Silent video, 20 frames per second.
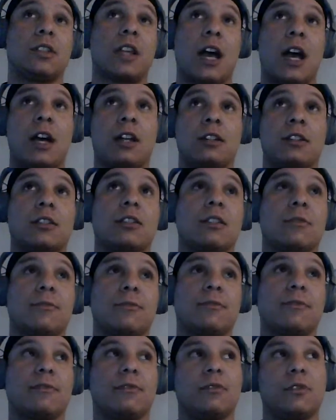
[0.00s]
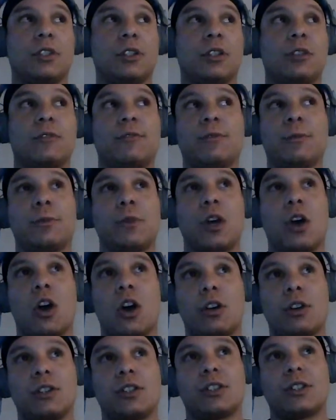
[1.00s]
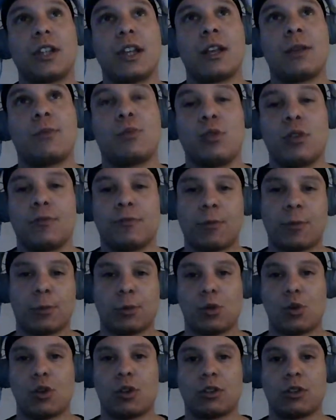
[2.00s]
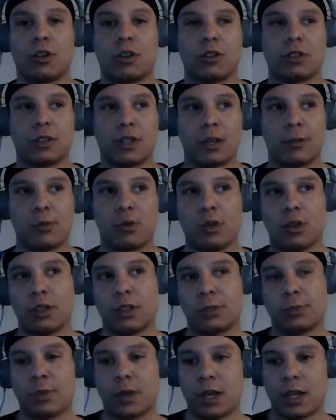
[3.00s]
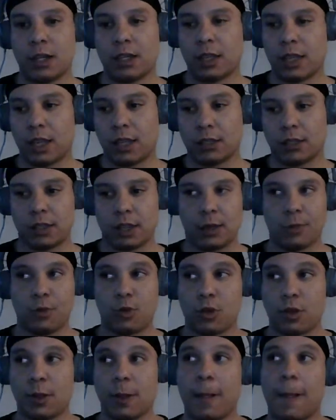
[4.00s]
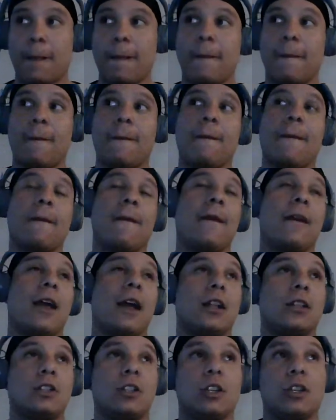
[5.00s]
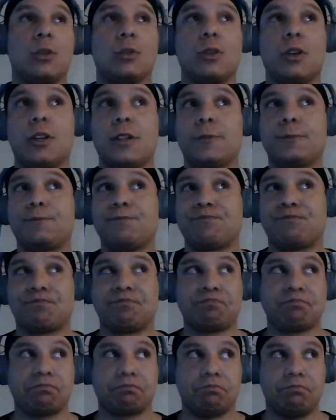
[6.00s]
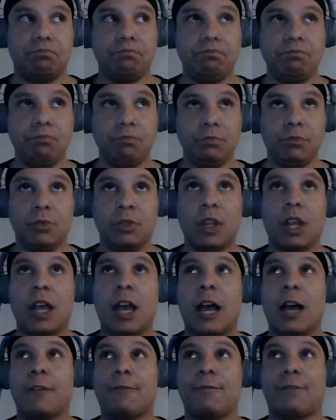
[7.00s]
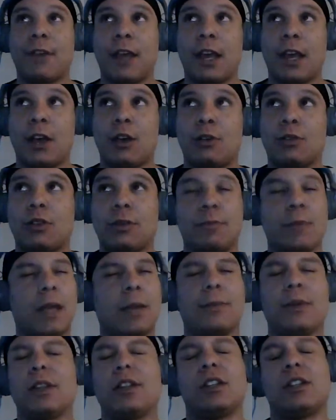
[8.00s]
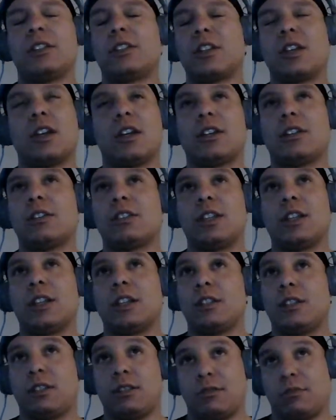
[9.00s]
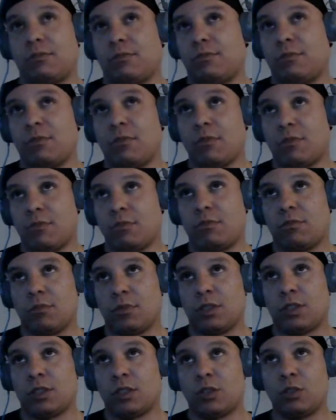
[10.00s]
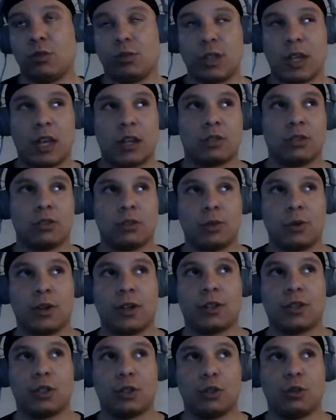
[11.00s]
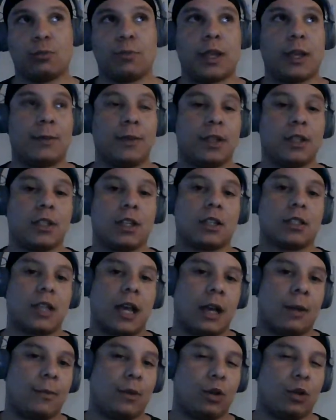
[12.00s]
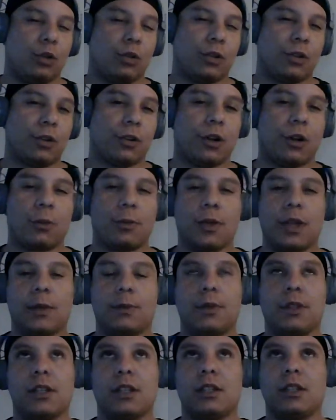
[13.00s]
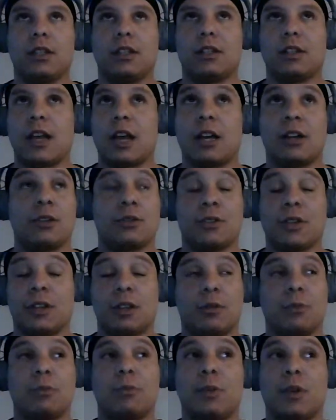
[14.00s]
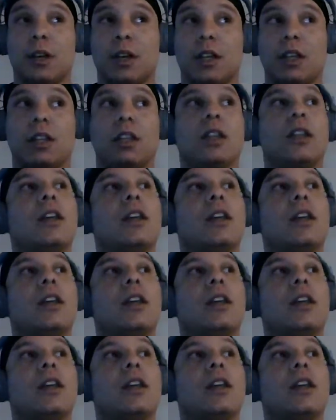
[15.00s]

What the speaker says: honest, from the artist standpoint, from recording artist standpoint, this podcast standpoint, I tell you what, I found, maybe it's because it's 2022, maybe it's because I'm older, or maybe, I don't know, but